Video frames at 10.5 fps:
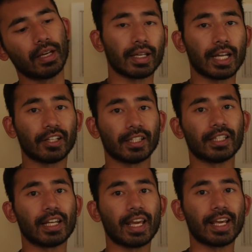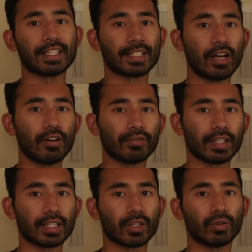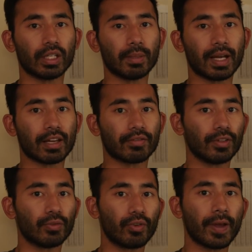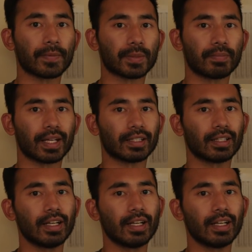Now the delay itself is only by a few frames, but